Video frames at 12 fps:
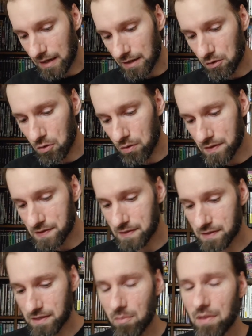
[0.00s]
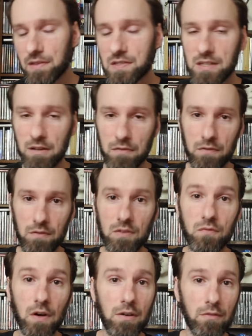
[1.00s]
And of course, some of the stuff
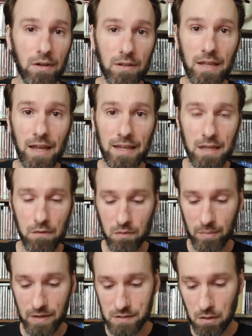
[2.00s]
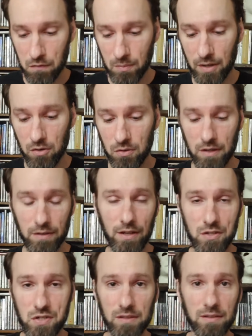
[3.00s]
very rarely I get for myself or my own
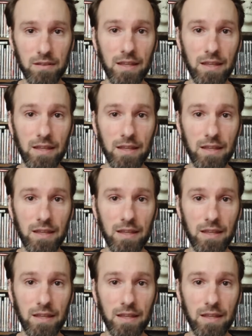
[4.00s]
collection.